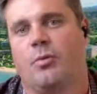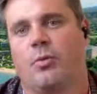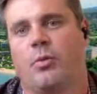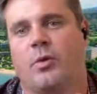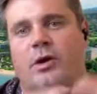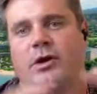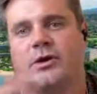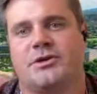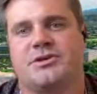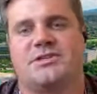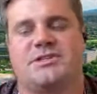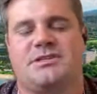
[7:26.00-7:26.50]

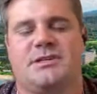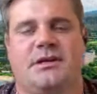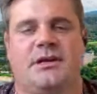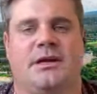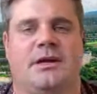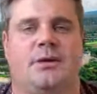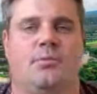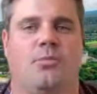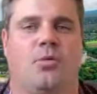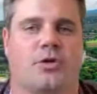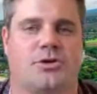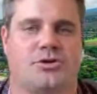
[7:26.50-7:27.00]
We're
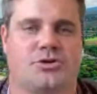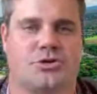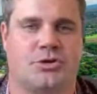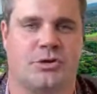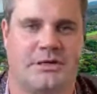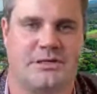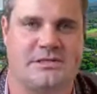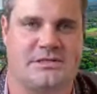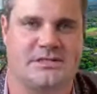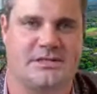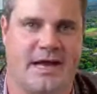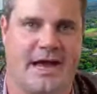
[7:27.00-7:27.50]
seeing more
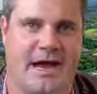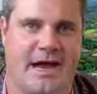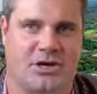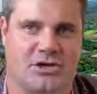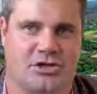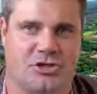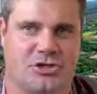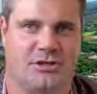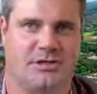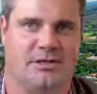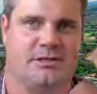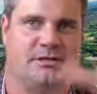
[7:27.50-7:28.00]

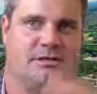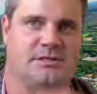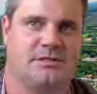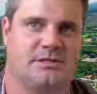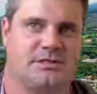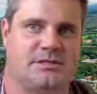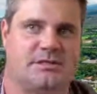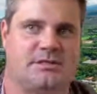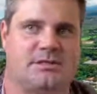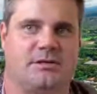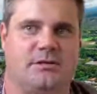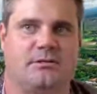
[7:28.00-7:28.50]

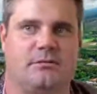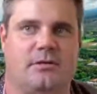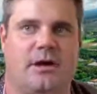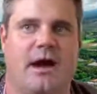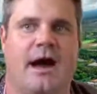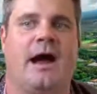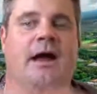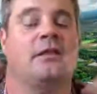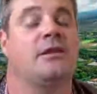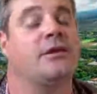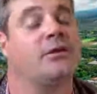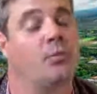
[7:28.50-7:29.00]
transactions
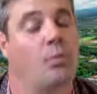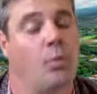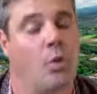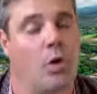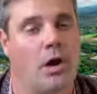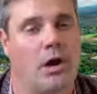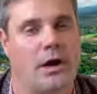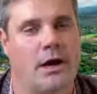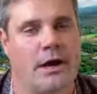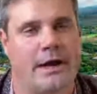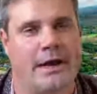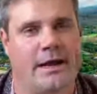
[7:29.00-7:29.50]

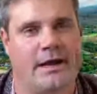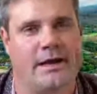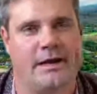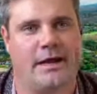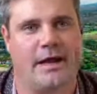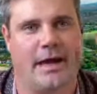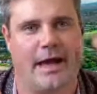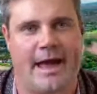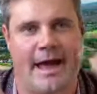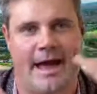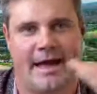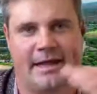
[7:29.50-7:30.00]

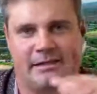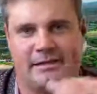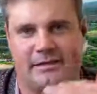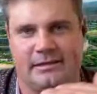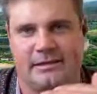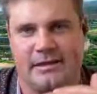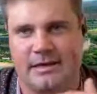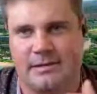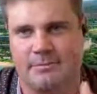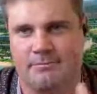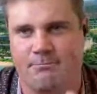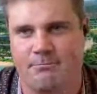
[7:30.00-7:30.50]
island-wide at
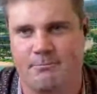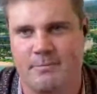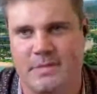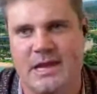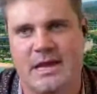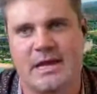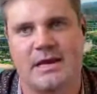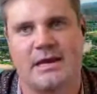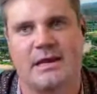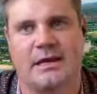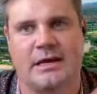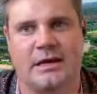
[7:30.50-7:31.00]
the
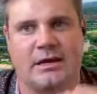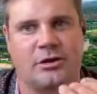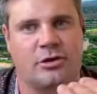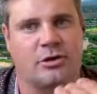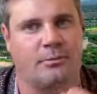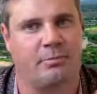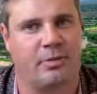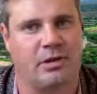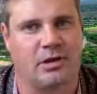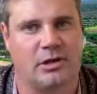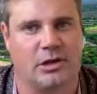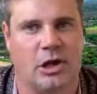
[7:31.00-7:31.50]
median
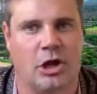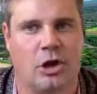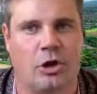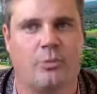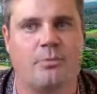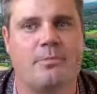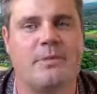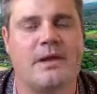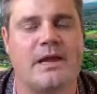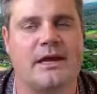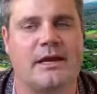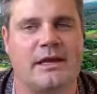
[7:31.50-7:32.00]
or
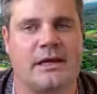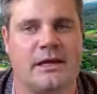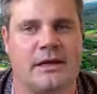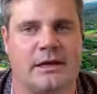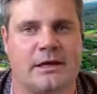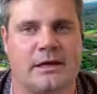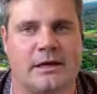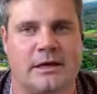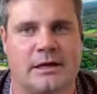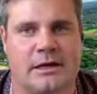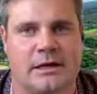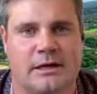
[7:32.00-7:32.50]
below
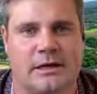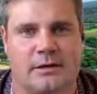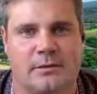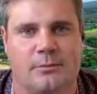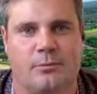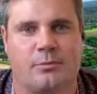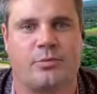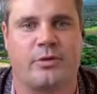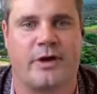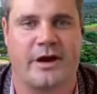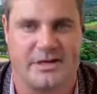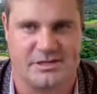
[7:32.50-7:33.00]
median
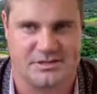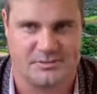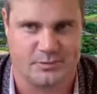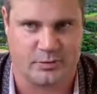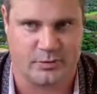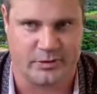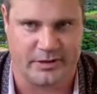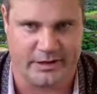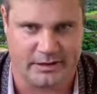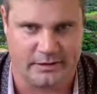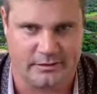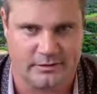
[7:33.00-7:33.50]
price
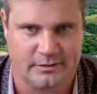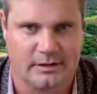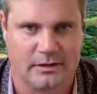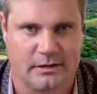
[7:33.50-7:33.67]
point.